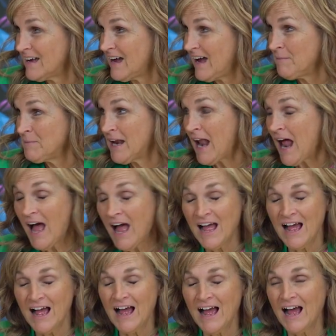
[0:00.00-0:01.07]
I mean,
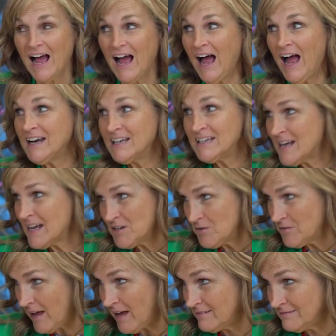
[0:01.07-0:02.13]
I did not know
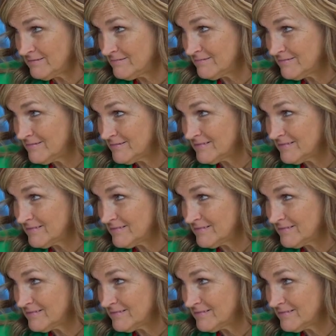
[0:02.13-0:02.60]
that. Yeah.